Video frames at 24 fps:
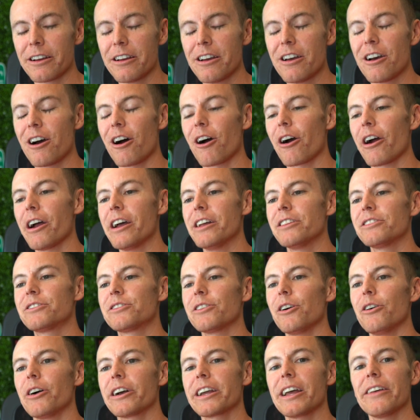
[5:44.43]
All right, and
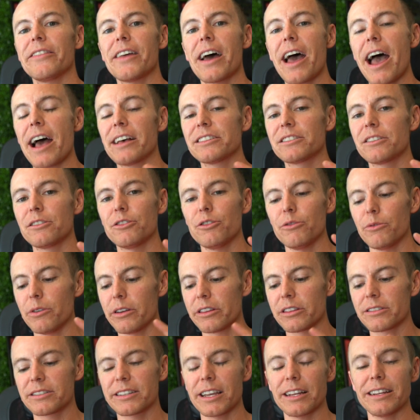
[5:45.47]
so again, that has to do
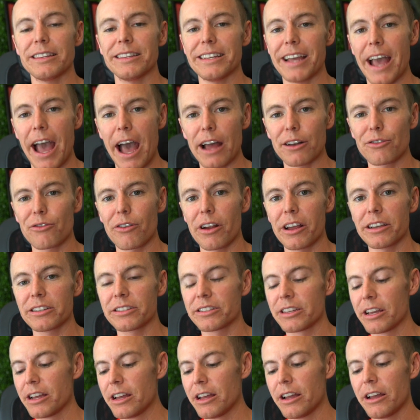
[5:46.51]
with stating the
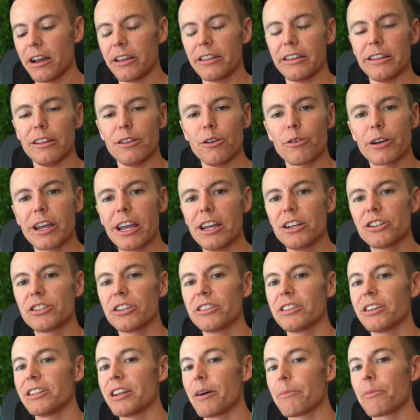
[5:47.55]
address, the
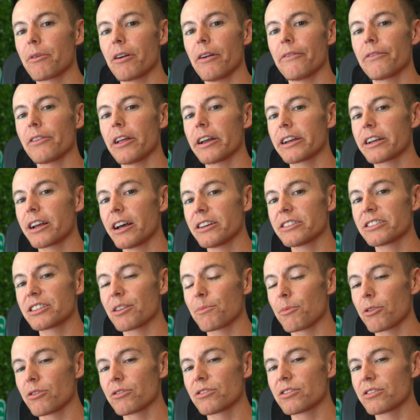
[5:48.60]
location, the number of
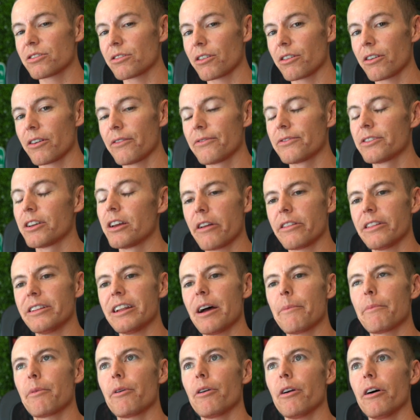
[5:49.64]
customers served, or the
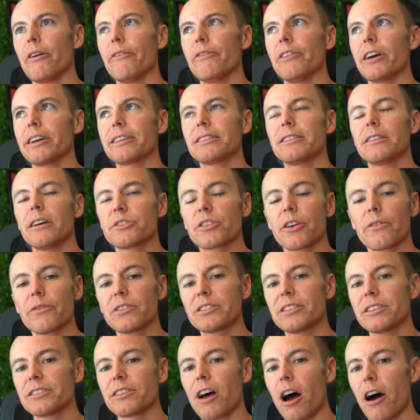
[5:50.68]
number of
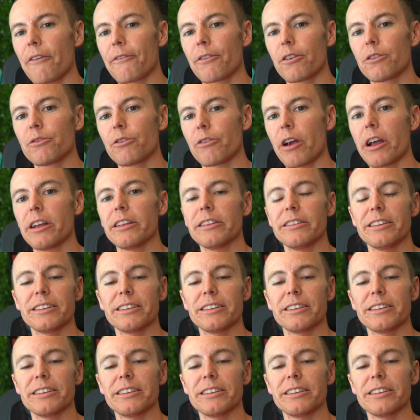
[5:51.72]
services offered, right?